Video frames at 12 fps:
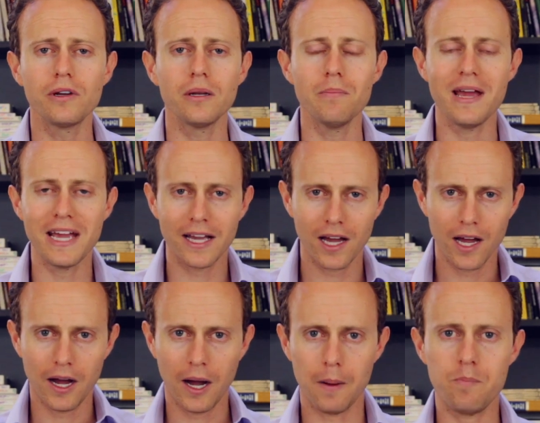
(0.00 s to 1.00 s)
can make
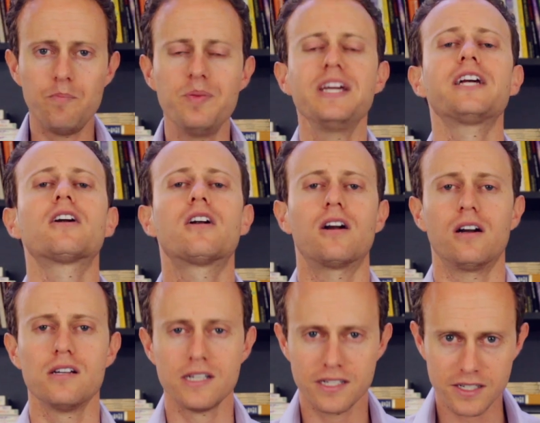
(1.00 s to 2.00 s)
a bigger,